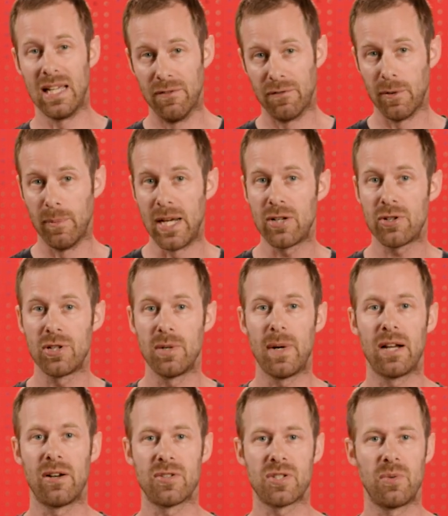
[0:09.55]
information
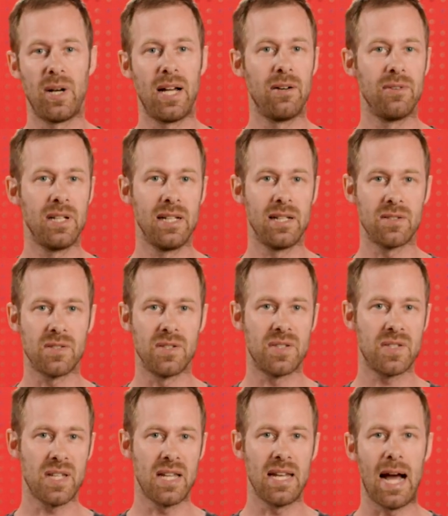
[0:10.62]
about our surroundings and
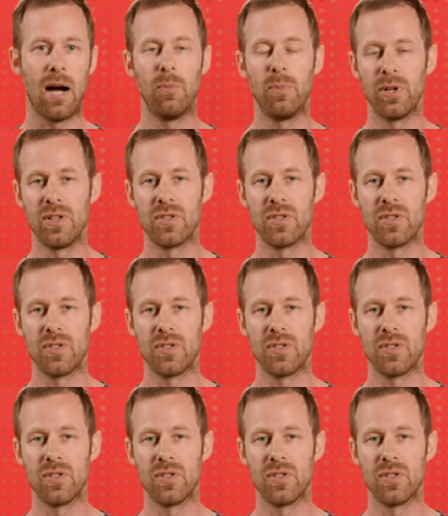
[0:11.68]
send output